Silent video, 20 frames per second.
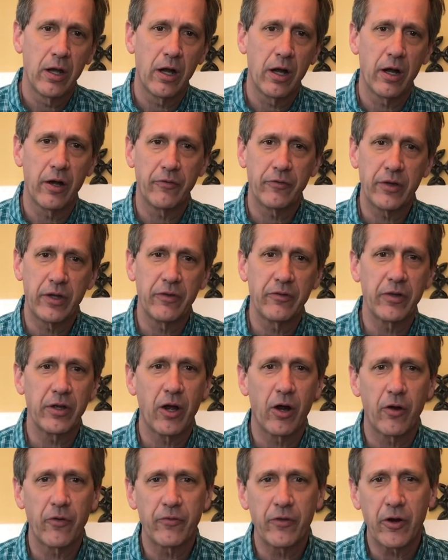of giving
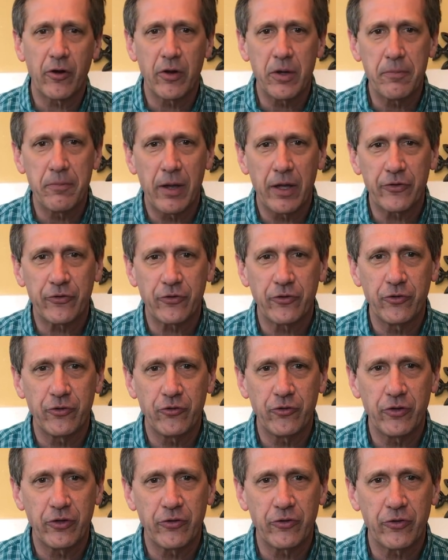our very best to
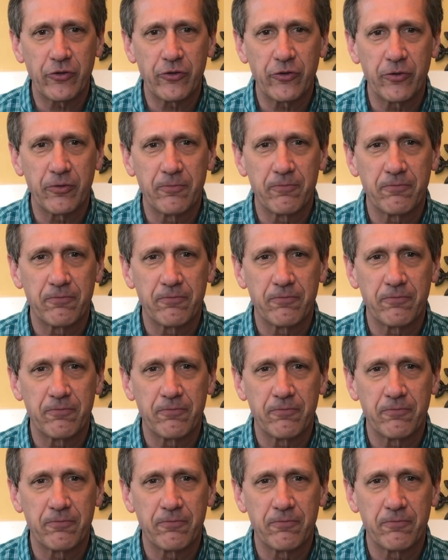Jesus.